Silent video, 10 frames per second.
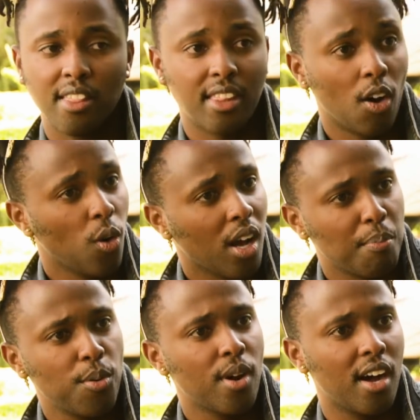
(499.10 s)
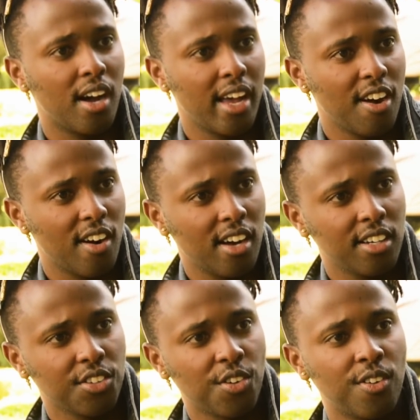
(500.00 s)
the whole Kapuka era,
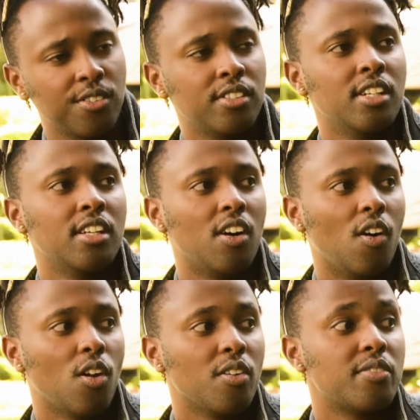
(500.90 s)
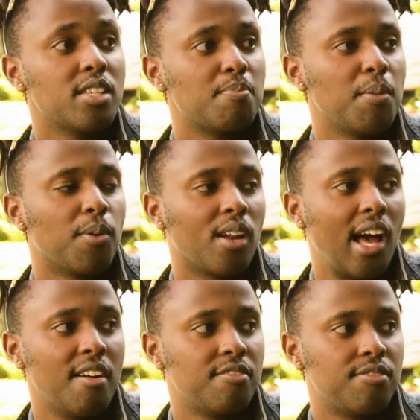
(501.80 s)
you know. All of these people
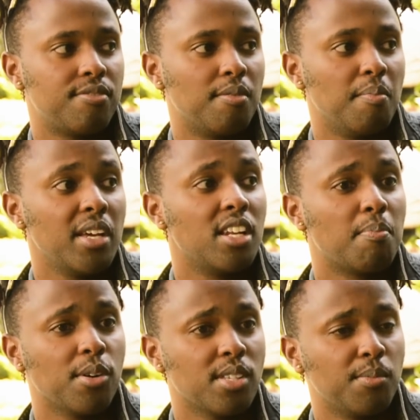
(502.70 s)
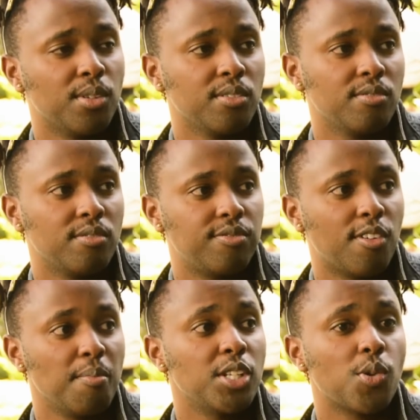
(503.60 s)
have made it possible
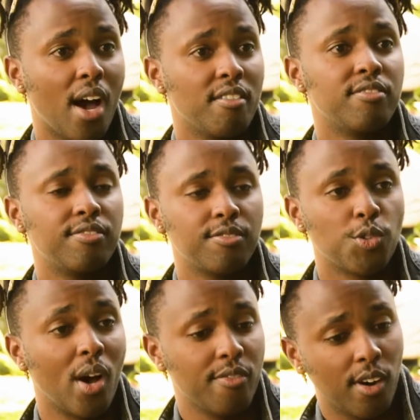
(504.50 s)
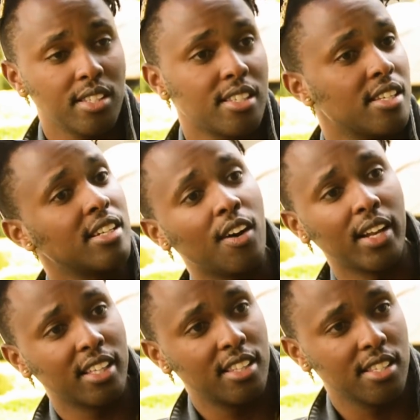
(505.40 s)
for me for us to sit down
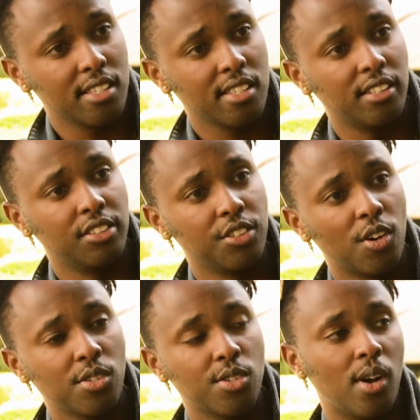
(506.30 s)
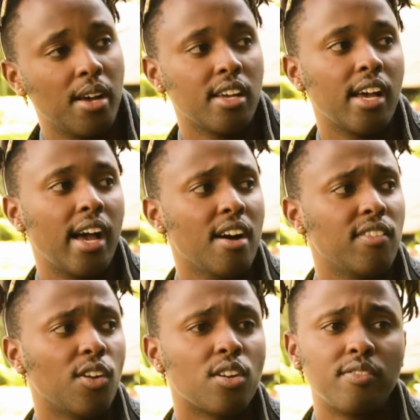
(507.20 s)
like this, you know. So I
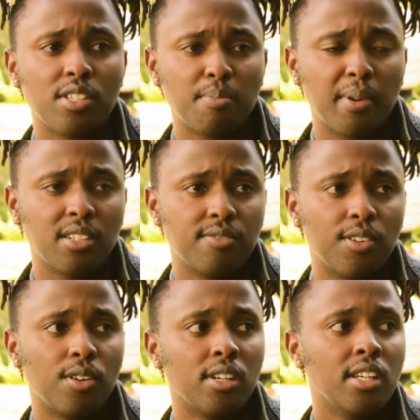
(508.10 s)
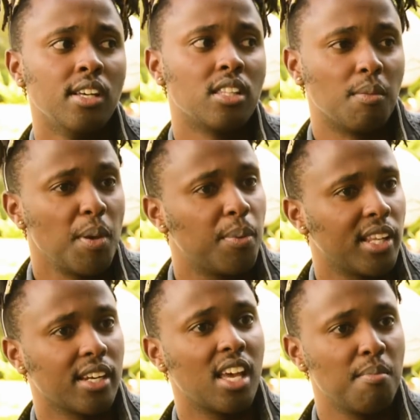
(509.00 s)
have a lot of respect for the people
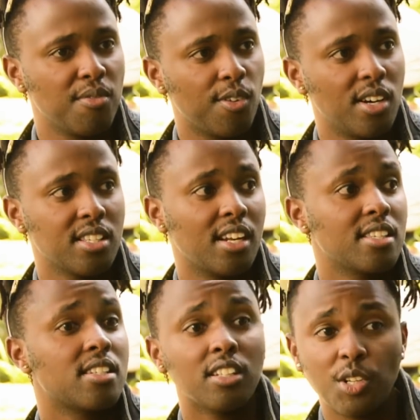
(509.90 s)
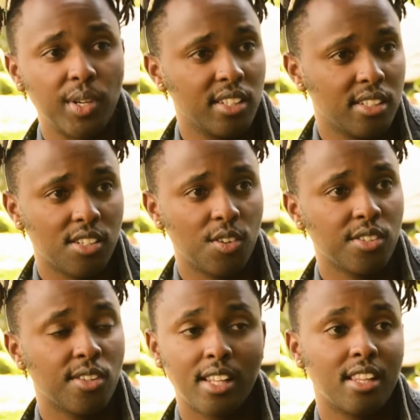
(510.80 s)
that came before us and are still doing it. You know,
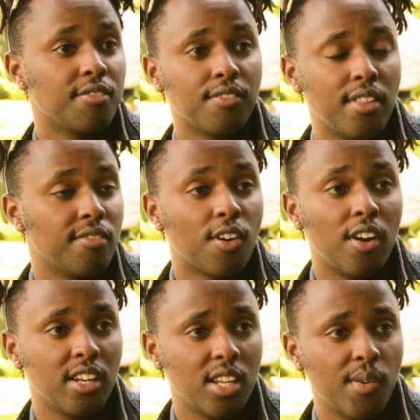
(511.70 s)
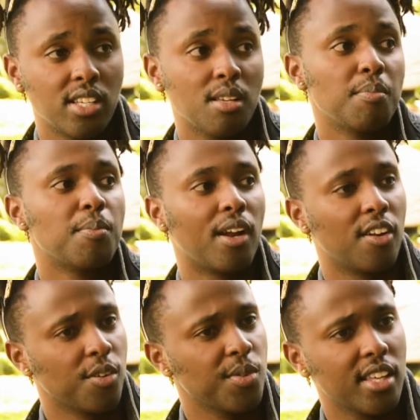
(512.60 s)
it's not that they've gone anywhere. Some people are
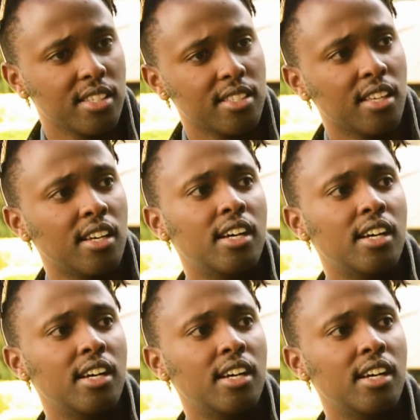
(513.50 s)
not with us.